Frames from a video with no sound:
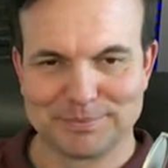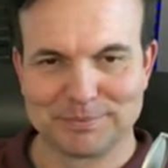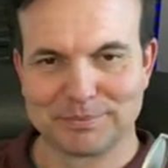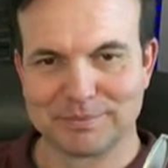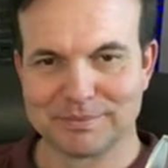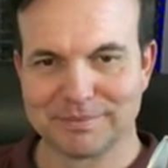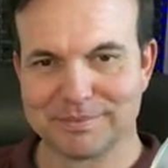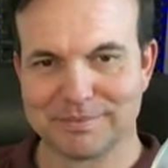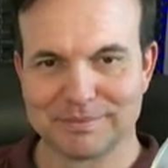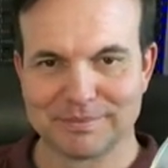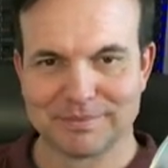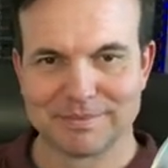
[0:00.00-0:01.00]

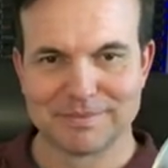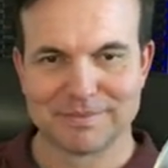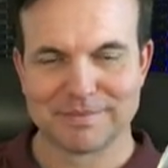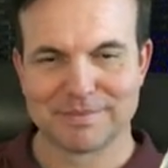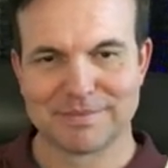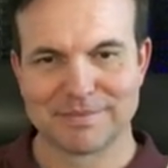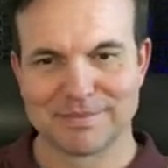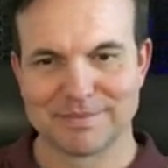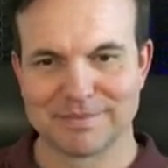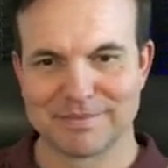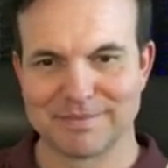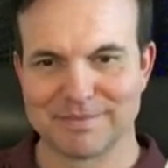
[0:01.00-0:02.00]

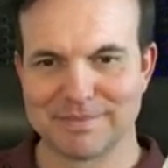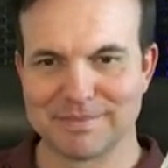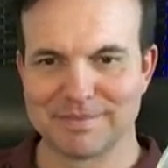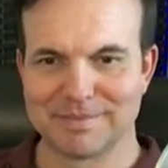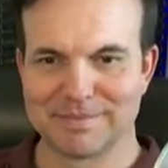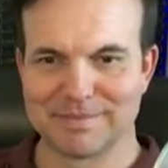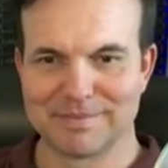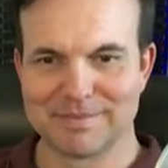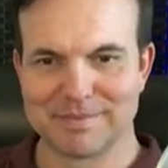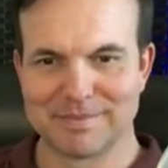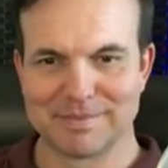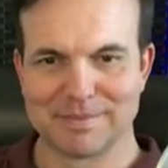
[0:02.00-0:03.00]
No words are spoken by the person on screen.